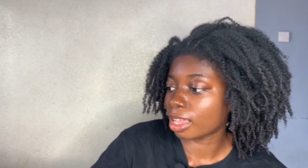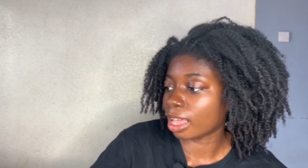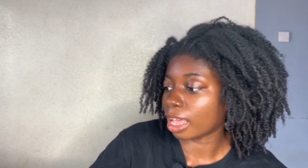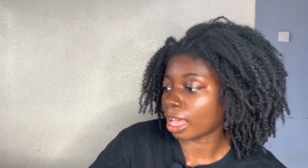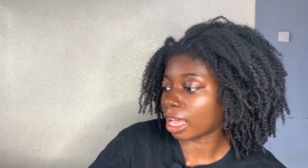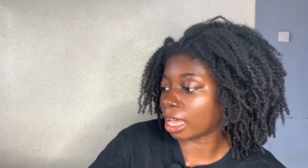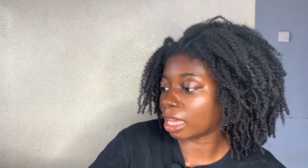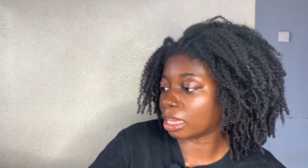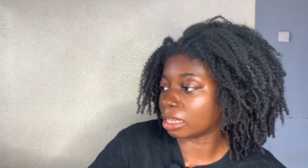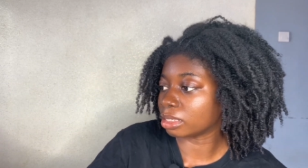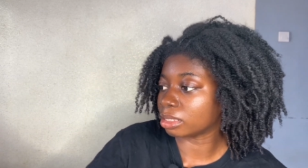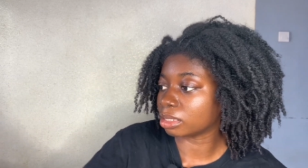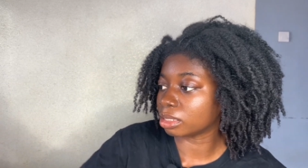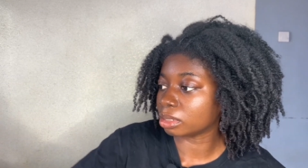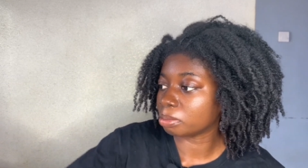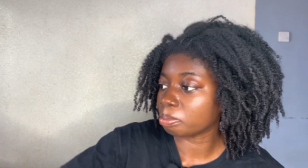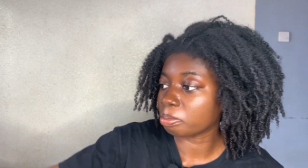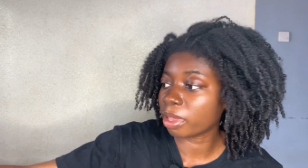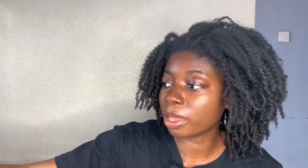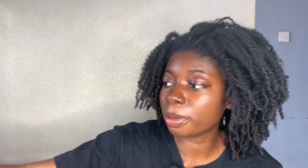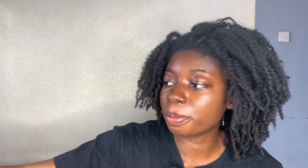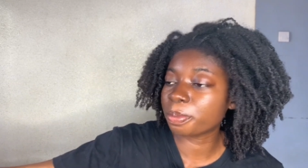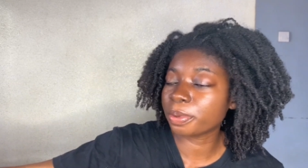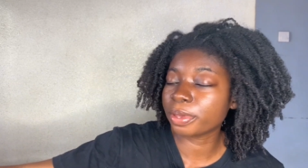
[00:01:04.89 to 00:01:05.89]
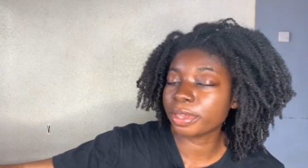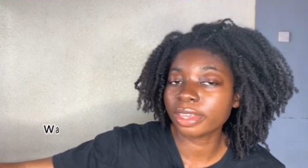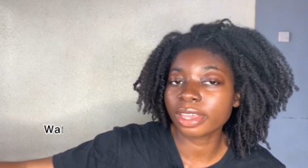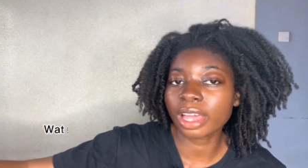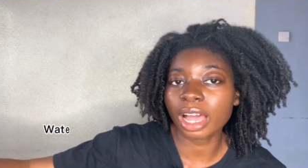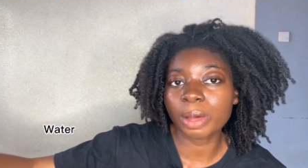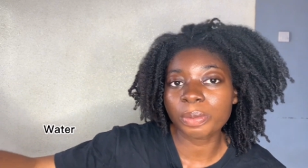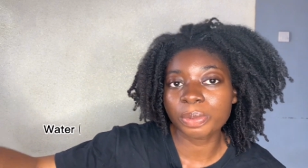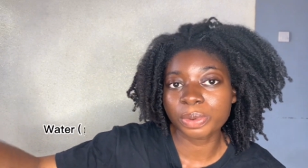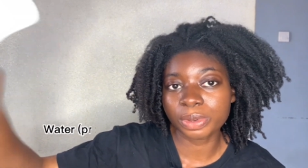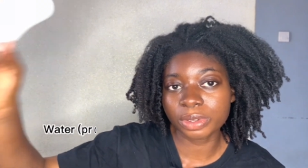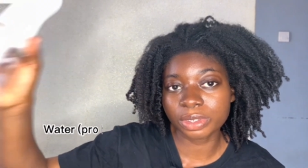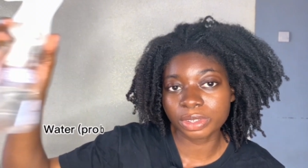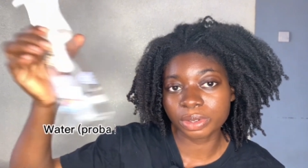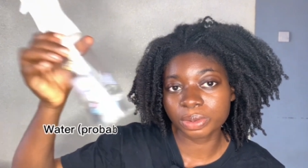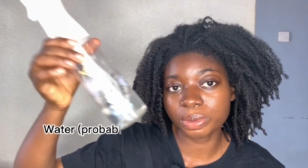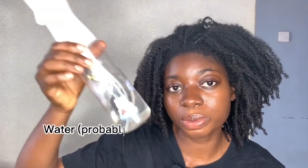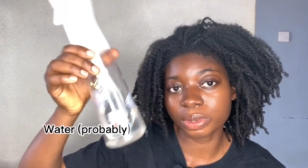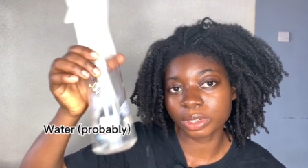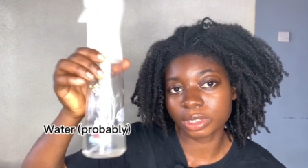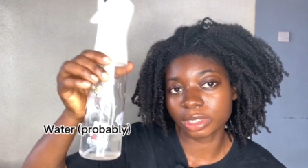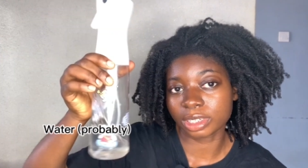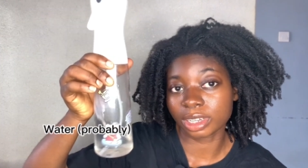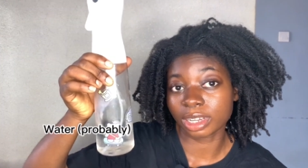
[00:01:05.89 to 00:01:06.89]
And maybe I'll be using
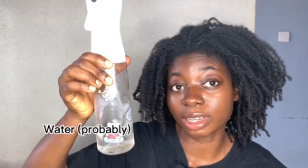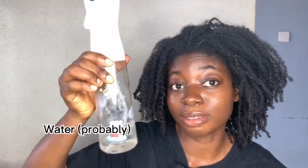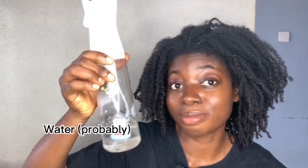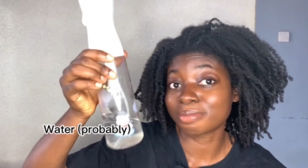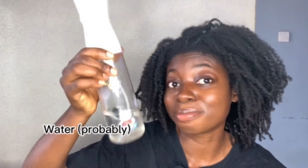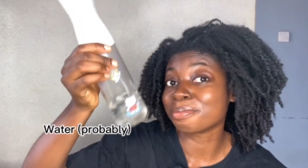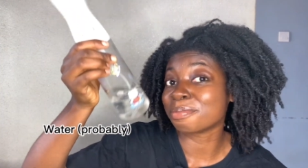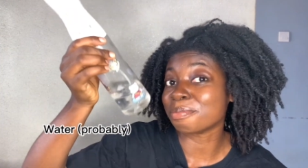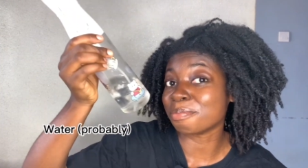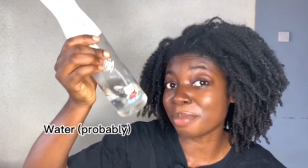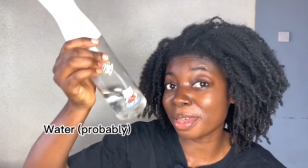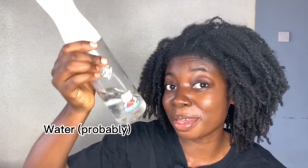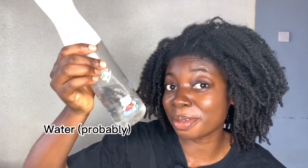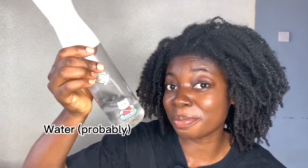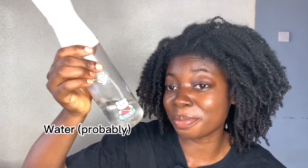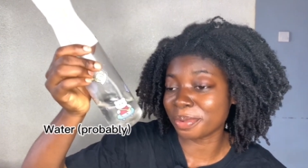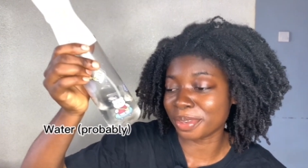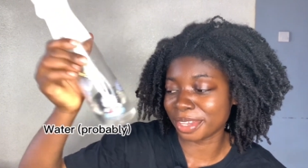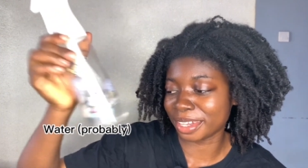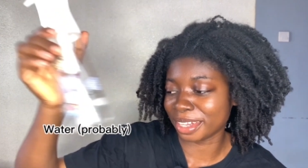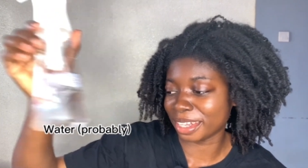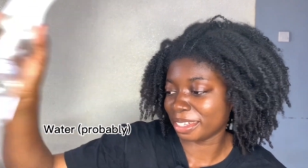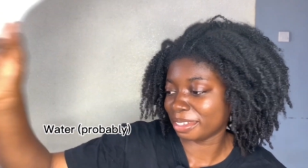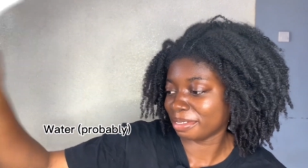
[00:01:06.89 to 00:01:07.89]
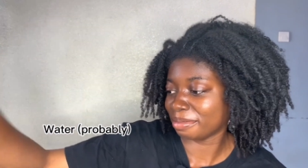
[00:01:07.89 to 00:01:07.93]
water, maybe